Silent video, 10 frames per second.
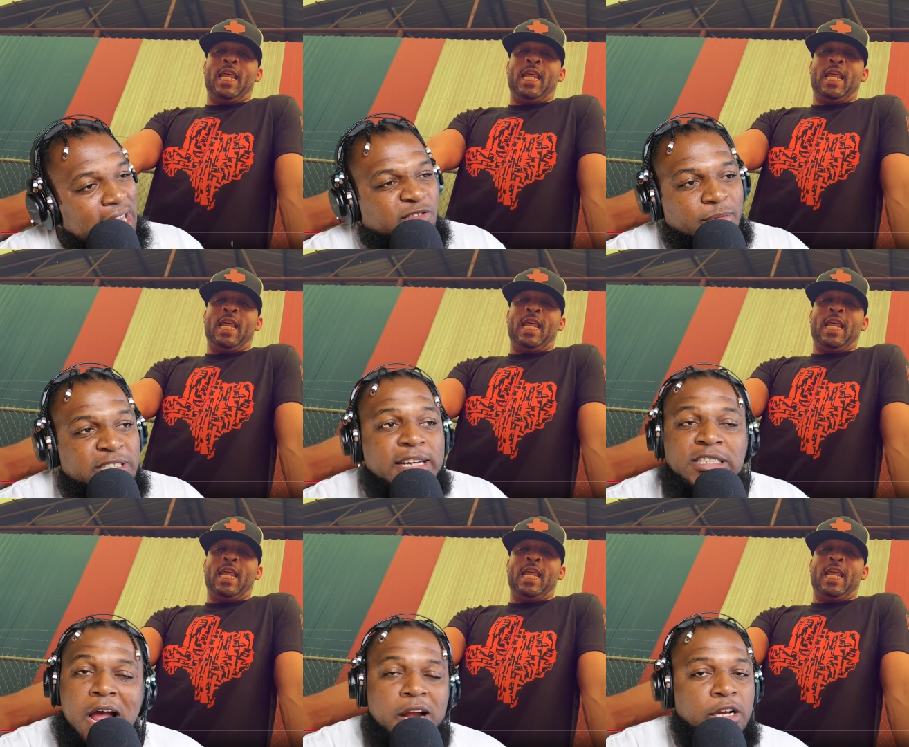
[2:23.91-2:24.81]
Speaker 1: He from
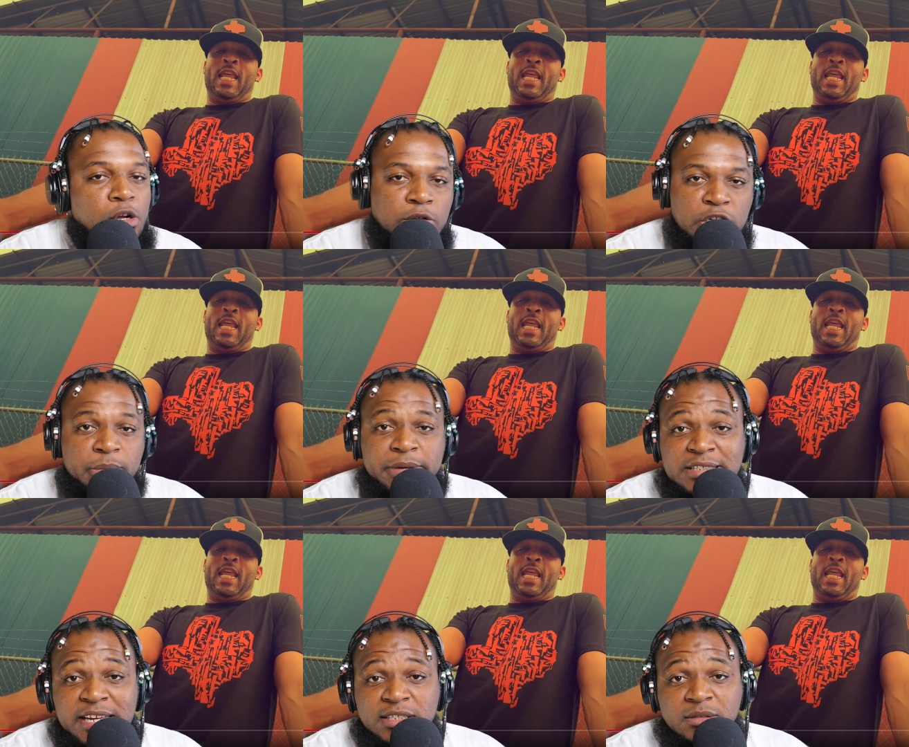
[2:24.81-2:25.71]
Texas. I already knew it was gonna be a
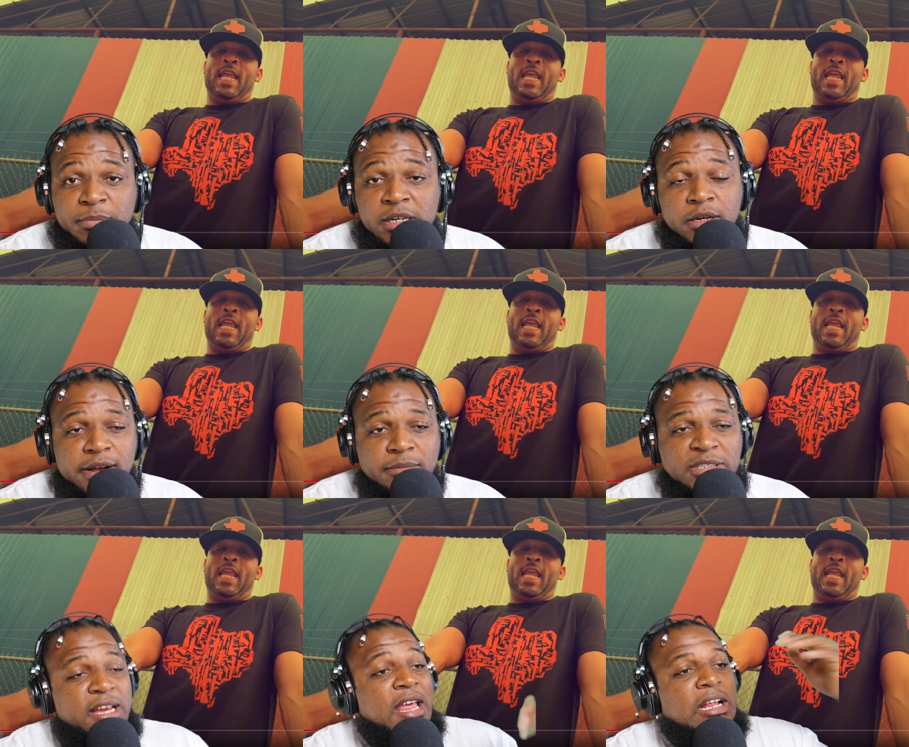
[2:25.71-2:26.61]
Texas beat. You know what I'm
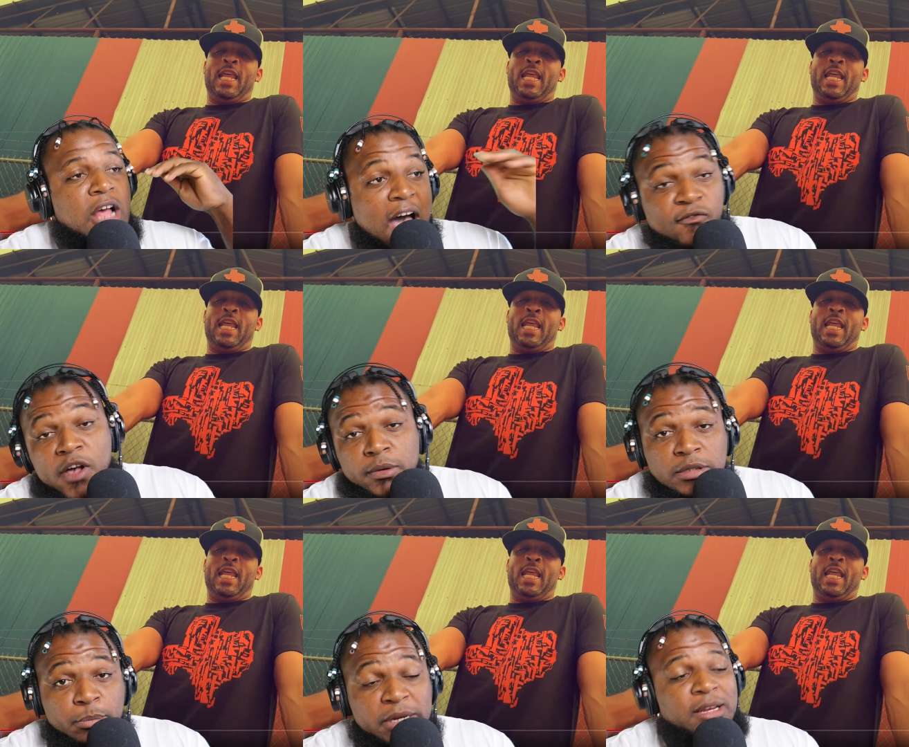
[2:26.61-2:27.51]
saying? I fuck
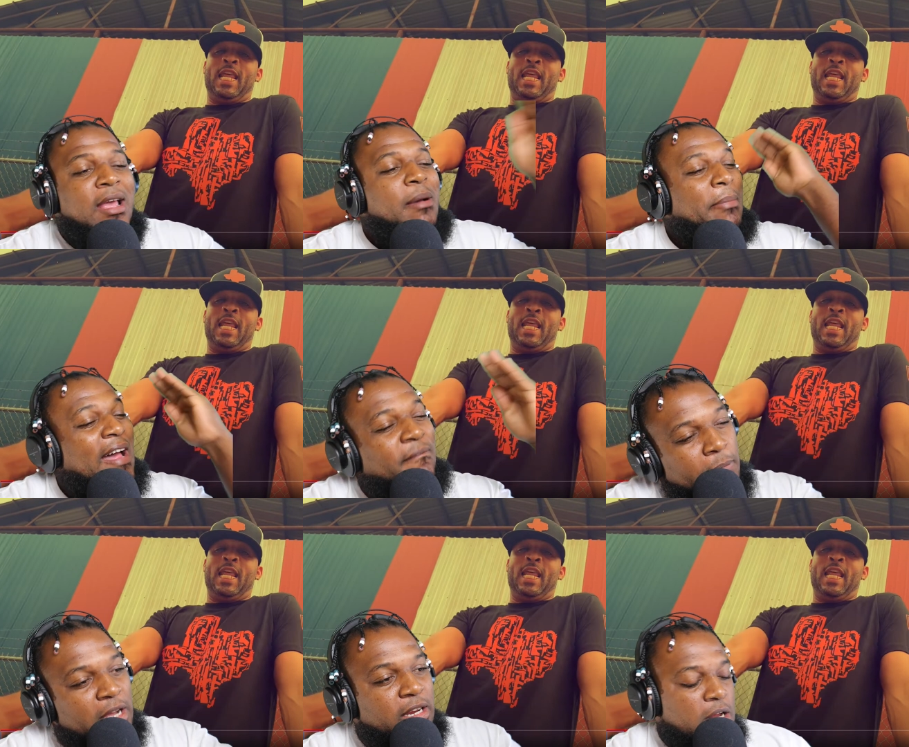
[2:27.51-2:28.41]
with the beat, but I
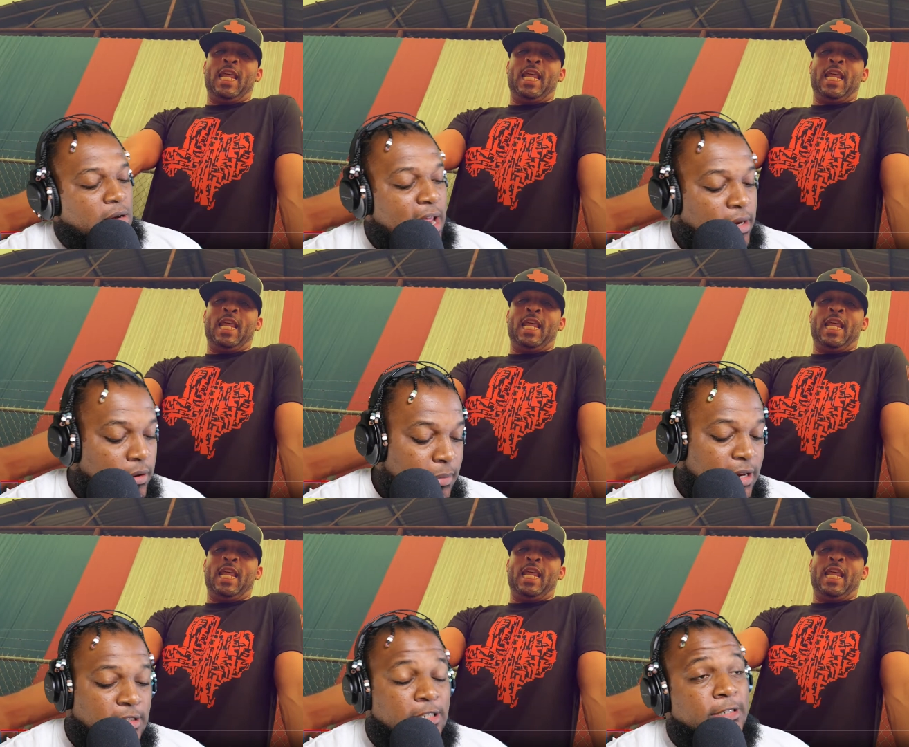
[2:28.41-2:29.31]
fucking don't like you,
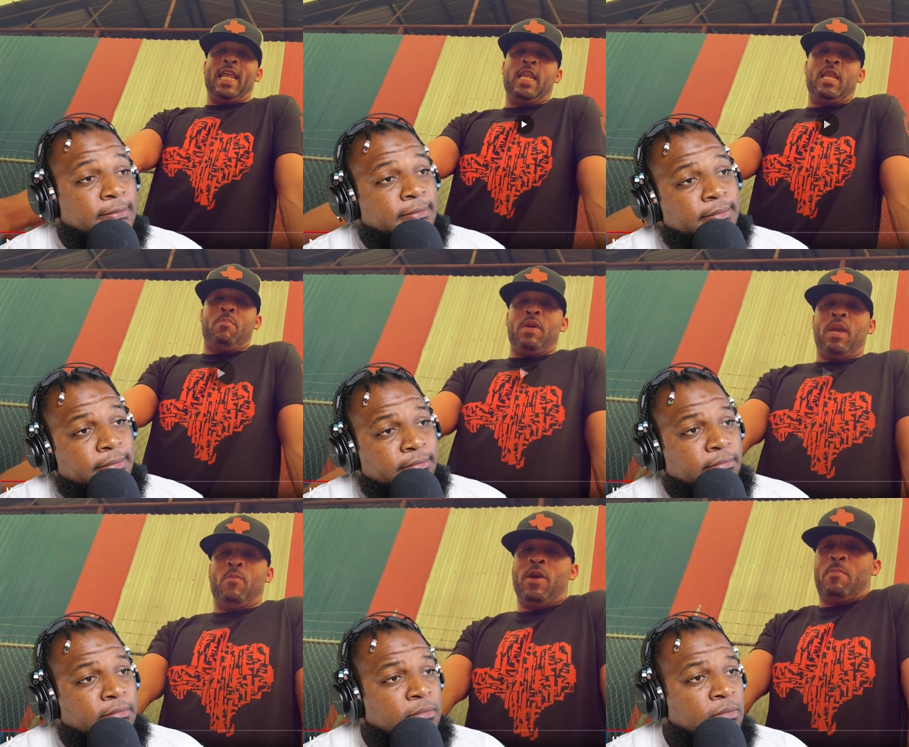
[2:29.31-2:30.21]
bitch.
Speaker 2: In the
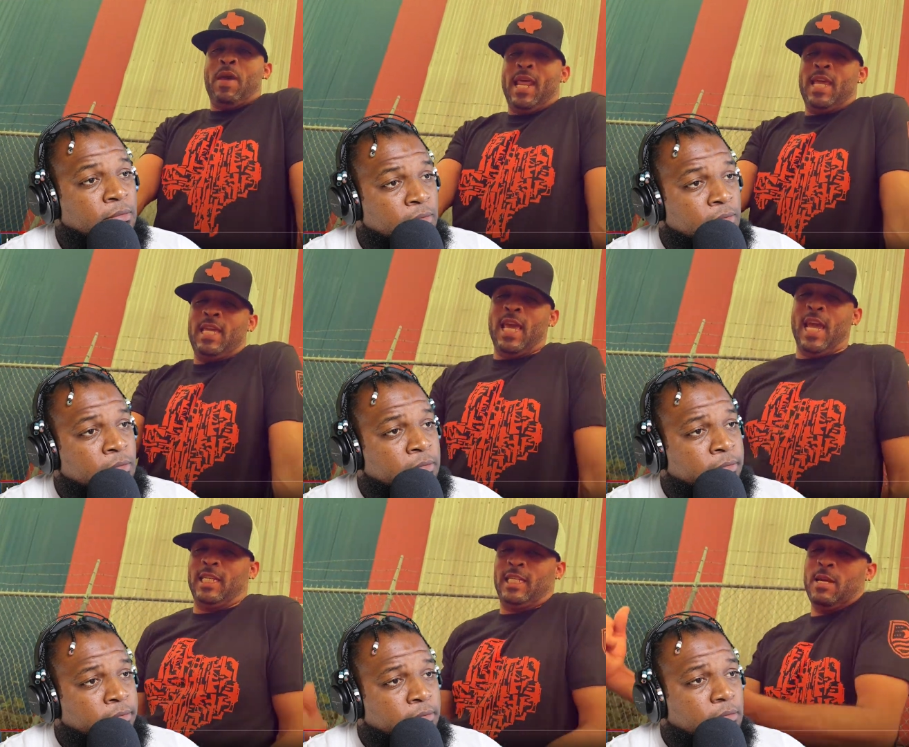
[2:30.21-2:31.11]
bed with Patty, you
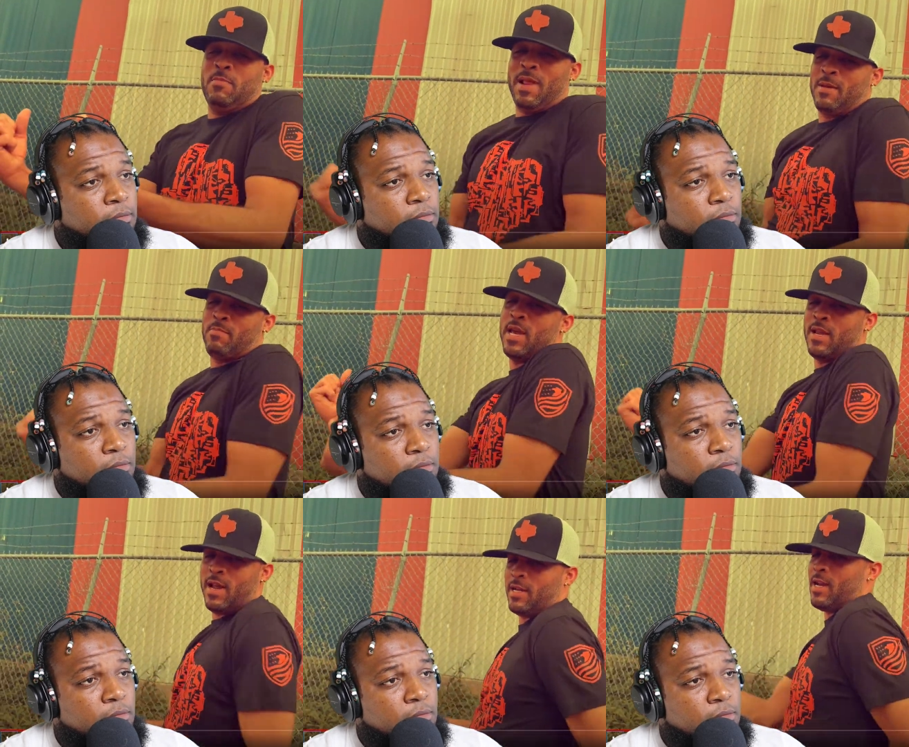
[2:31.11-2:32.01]
hate to see a black man
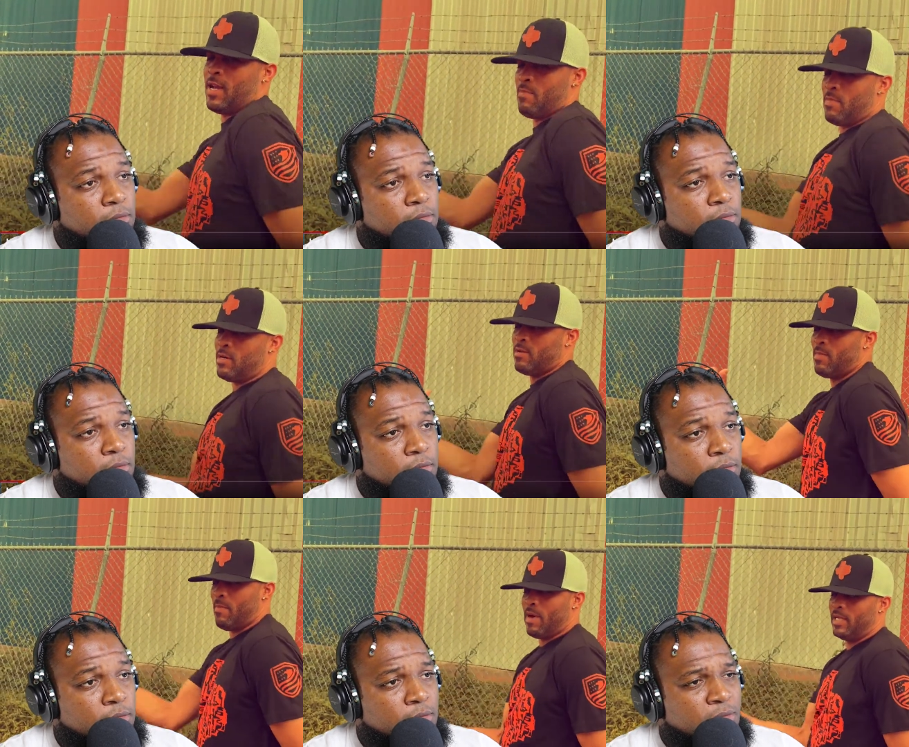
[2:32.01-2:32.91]
knocking your mom.
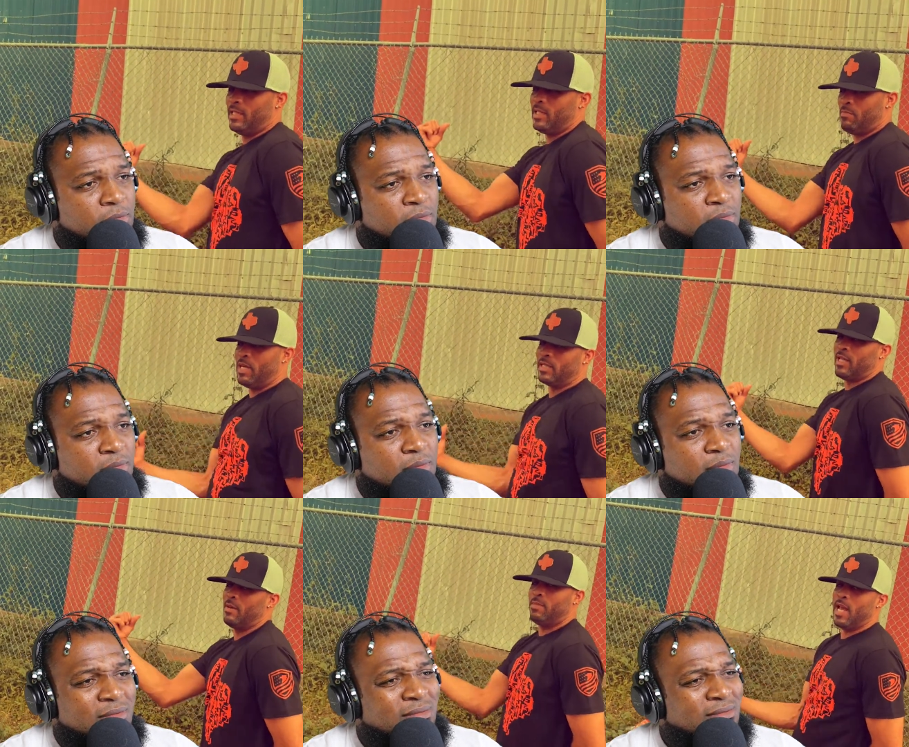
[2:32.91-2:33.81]
I might just be a
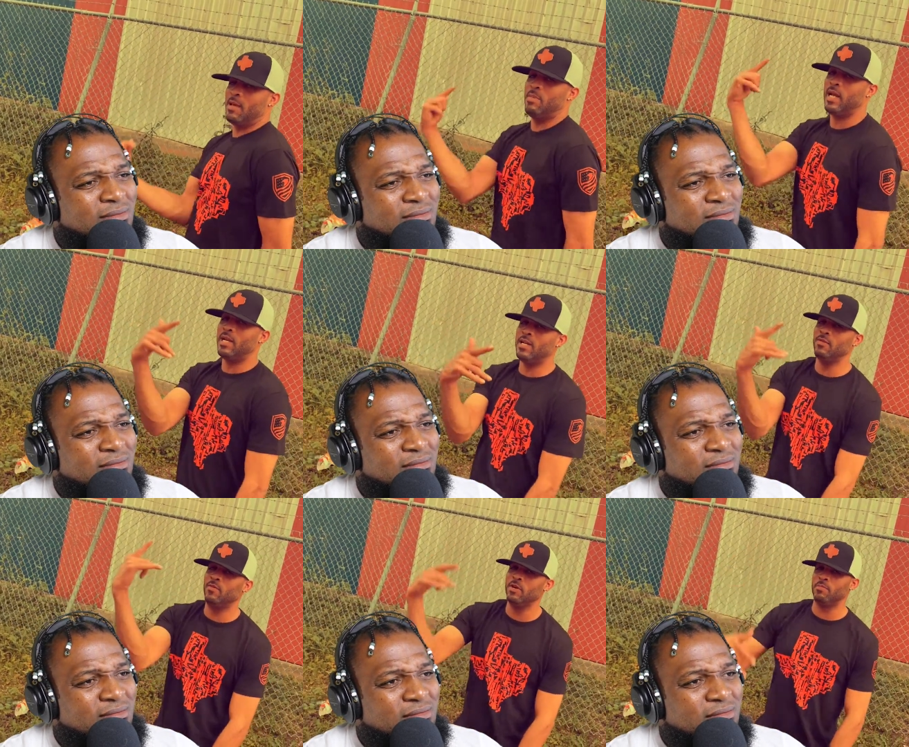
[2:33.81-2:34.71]
stepdaddy, but I never